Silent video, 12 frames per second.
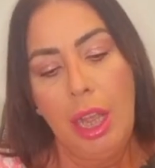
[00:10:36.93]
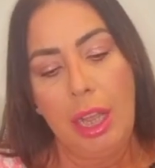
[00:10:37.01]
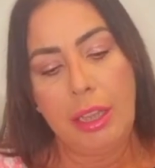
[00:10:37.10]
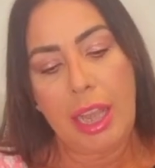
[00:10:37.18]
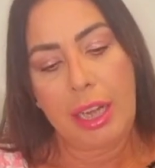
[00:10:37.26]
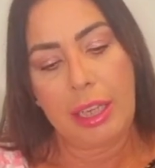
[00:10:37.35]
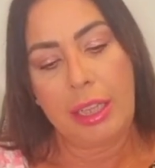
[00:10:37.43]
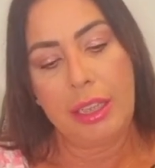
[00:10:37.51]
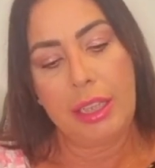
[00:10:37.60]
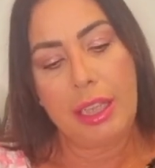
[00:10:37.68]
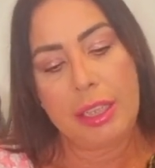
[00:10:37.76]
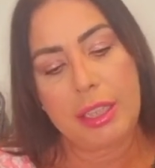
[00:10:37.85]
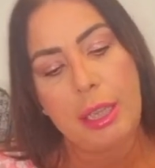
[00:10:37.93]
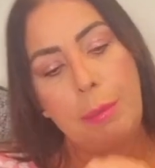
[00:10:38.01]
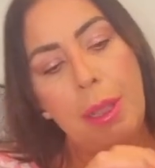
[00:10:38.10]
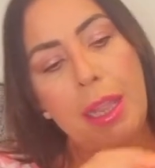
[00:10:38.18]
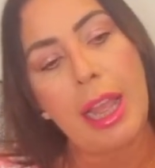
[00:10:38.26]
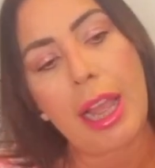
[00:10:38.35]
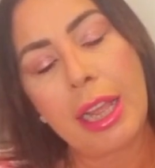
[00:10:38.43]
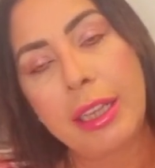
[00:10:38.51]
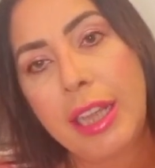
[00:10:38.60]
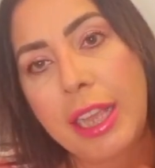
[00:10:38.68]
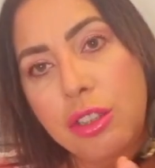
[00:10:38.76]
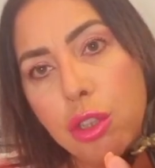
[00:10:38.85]
And then in this zip here,
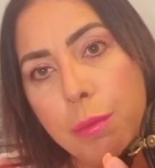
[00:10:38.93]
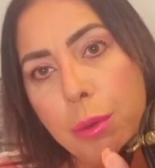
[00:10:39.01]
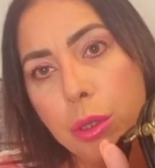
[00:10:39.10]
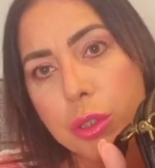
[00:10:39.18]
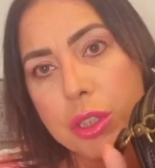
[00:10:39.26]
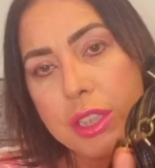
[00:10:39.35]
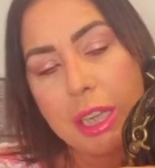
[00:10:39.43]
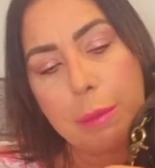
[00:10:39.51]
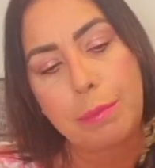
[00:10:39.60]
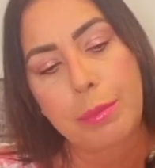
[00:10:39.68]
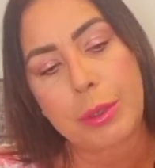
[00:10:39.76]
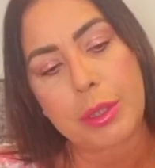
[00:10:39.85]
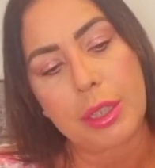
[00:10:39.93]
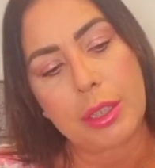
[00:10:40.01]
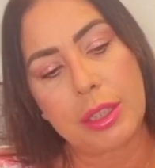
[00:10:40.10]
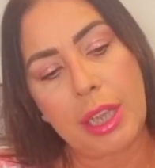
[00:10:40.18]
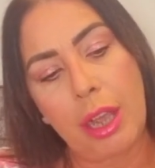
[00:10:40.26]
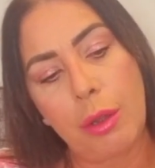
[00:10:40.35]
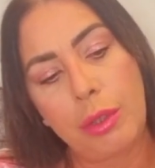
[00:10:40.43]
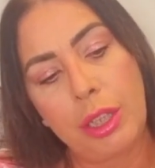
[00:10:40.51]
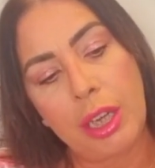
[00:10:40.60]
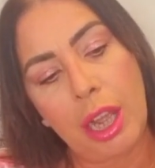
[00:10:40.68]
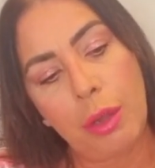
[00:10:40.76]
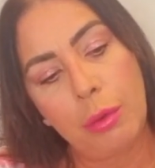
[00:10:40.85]
and they're double zips, so
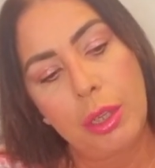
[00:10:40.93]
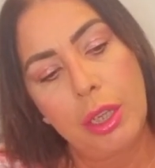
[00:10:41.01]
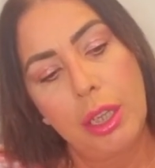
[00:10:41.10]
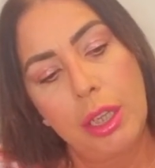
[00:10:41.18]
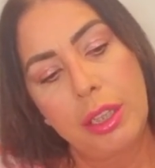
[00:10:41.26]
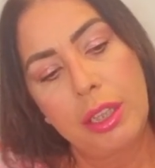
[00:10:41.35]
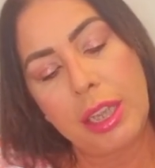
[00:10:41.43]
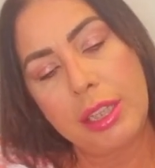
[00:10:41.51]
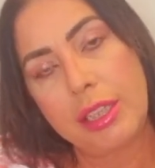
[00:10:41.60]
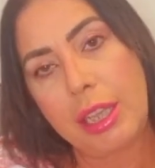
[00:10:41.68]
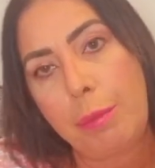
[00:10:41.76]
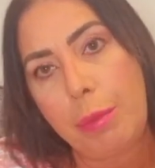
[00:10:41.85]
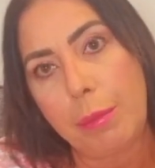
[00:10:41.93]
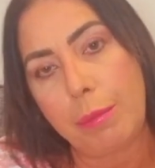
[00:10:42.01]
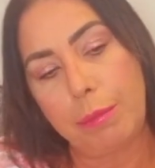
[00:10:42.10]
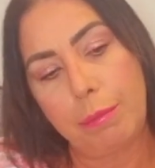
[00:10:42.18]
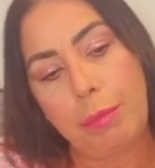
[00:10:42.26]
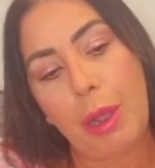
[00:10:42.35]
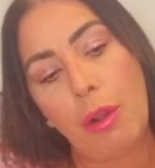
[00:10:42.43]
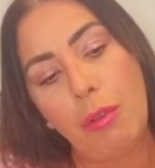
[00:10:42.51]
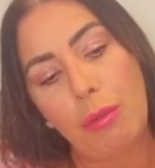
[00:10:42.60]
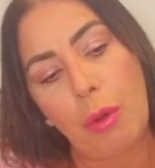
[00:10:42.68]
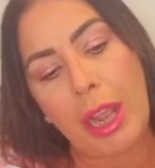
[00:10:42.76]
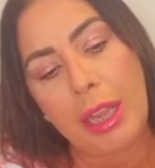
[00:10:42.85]
you know they zip
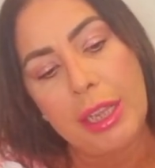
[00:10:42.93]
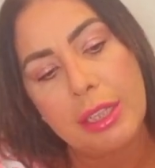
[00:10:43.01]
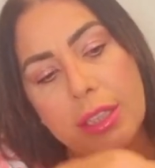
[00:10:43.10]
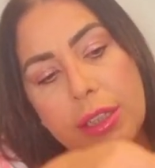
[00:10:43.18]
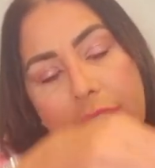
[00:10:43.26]
both ways.